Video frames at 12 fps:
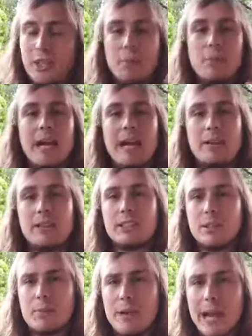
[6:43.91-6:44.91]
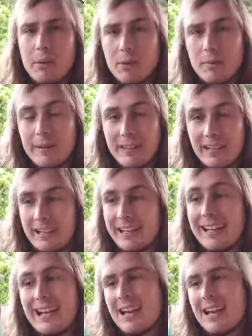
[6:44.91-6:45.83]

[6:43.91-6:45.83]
your brain, because your brain would be thinking,